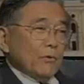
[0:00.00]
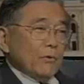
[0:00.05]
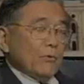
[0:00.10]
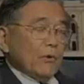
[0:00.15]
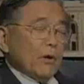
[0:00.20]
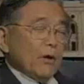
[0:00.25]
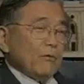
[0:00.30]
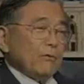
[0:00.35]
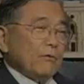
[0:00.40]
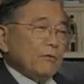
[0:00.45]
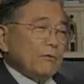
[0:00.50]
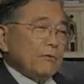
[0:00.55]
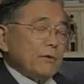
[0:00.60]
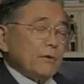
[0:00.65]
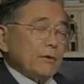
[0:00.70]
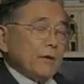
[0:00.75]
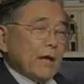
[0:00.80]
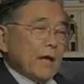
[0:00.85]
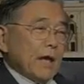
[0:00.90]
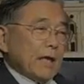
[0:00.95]
Well,
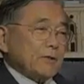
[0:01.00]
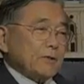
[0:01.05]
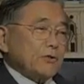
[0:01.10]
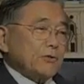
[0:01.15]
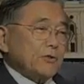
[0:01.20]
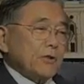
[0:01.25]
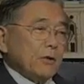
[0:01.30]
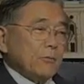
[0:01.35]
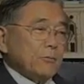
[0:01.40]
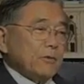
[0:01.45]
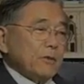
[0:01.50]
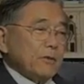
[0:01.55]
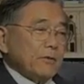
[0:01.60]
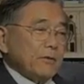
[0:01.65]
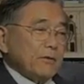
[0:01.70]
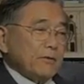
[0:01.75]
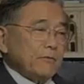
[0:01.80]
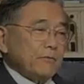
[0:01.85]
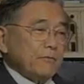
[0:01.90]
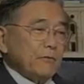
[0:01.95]
as chairman
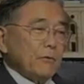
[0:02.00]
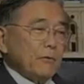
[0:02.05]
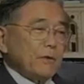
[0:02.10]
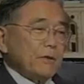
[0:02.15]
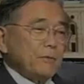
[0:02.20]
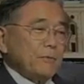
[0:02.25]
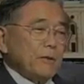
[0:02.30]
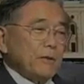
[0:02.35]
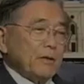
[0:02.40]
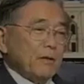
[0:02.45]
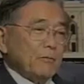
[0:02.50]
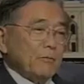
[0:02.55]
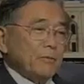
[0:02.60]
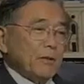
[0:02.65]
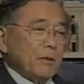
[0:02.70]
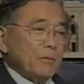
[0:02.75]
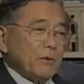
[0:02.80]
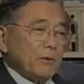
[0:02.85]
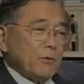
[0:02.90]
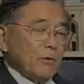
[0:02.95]
of the full committee on
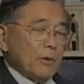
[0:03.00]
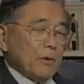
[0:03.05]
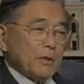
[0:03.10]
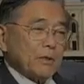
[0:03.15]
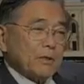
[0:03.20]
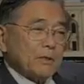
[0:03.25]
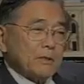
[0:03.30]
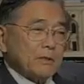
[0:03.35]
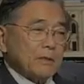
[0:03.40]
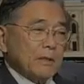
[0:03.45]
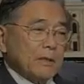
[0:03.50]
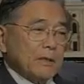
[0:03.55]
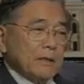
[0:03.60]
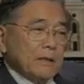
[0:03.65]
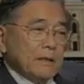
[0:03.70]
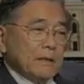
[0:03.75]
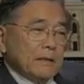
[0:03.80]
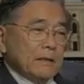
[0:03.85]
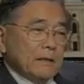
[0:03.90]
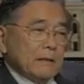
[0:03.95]
public works
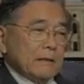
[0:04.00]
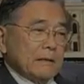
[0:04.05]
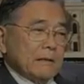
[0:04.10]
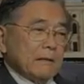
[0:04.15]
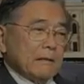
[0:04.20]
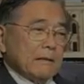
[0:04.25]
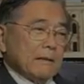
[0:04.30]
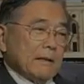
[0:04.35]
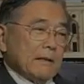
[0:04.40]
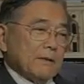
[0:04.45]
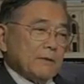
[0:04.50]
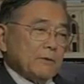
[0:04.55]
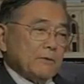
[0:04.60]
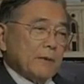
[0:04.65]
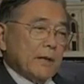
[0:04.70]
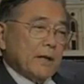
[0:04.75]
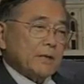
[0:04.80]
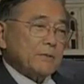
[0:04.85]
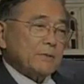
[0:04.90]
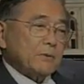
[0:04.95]
and
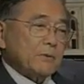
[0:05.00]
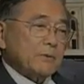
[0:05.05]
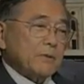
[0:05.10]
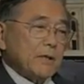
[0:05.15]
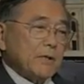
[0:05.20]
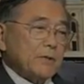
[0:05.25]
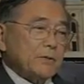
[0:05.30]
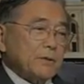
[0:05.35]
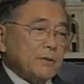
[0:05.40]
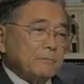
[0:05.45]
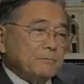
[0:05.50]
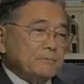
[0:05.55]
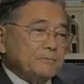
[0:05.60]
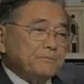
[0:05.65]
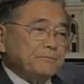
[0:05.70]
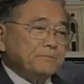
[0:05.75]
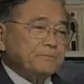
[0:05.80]
transportation,